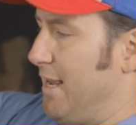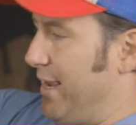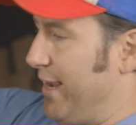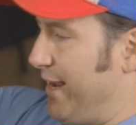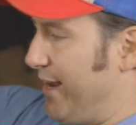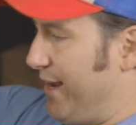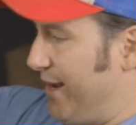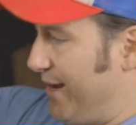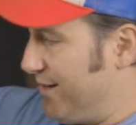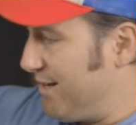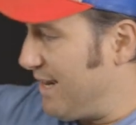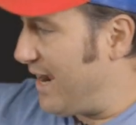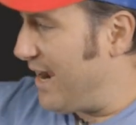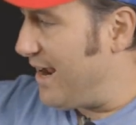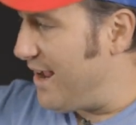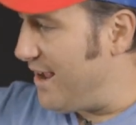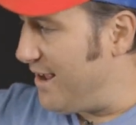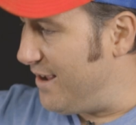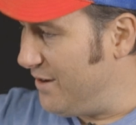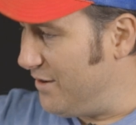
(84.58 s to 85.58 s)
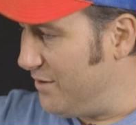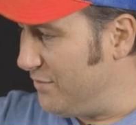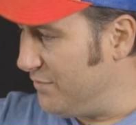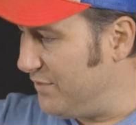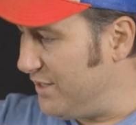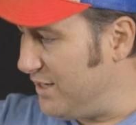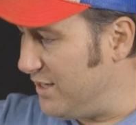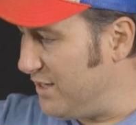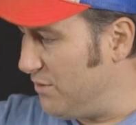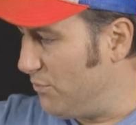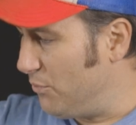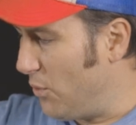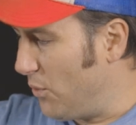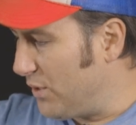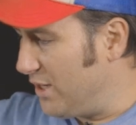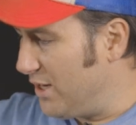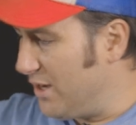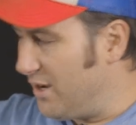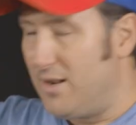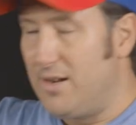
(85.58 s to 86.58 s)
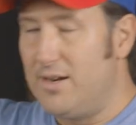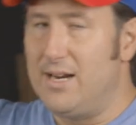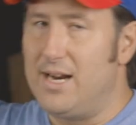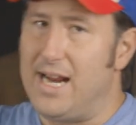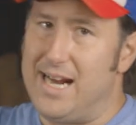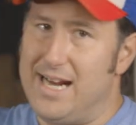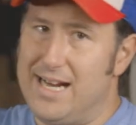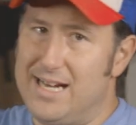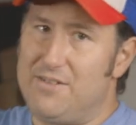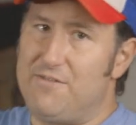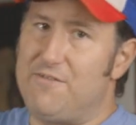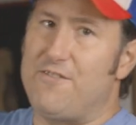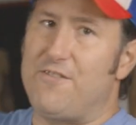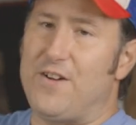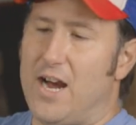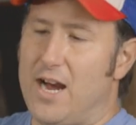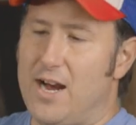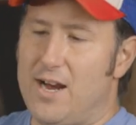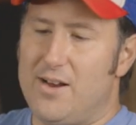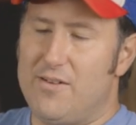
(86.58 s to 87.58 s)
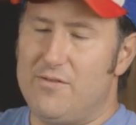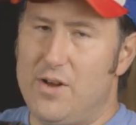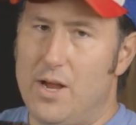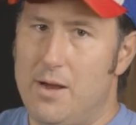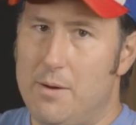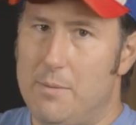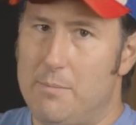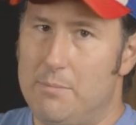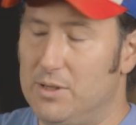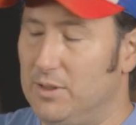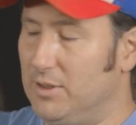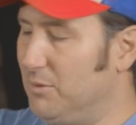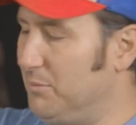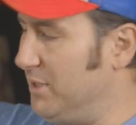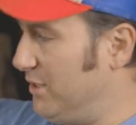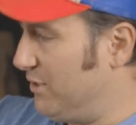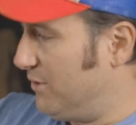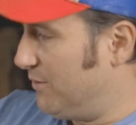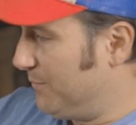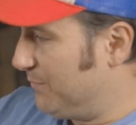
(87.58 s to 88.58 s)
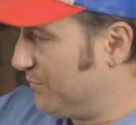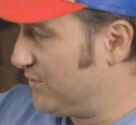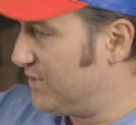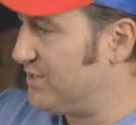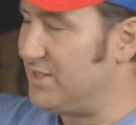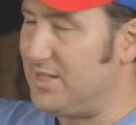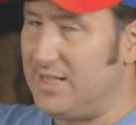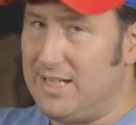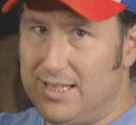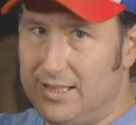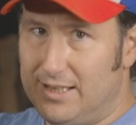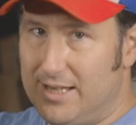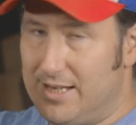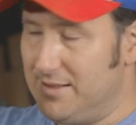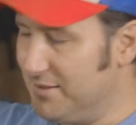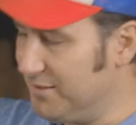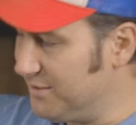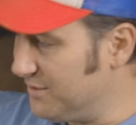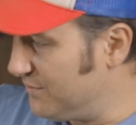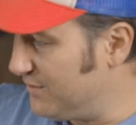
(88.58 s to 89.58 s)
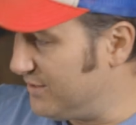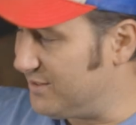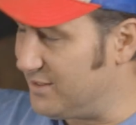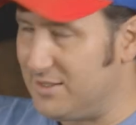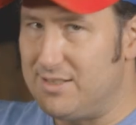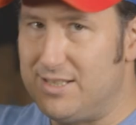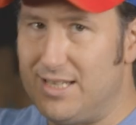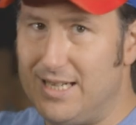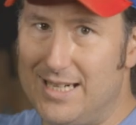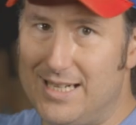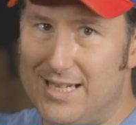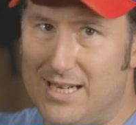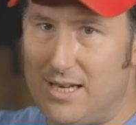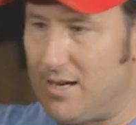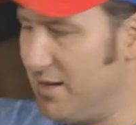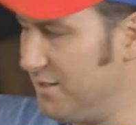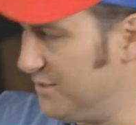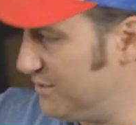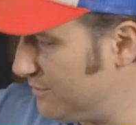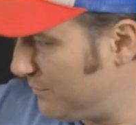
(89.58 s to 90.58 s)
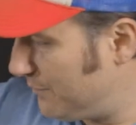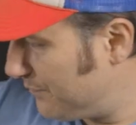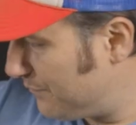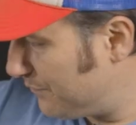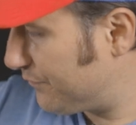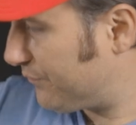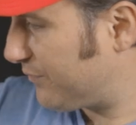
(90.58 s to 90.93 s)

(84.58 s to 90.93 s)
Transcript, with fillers: And I have the Rokinon eighty-five millimeter Cine lens. This is Cine D S.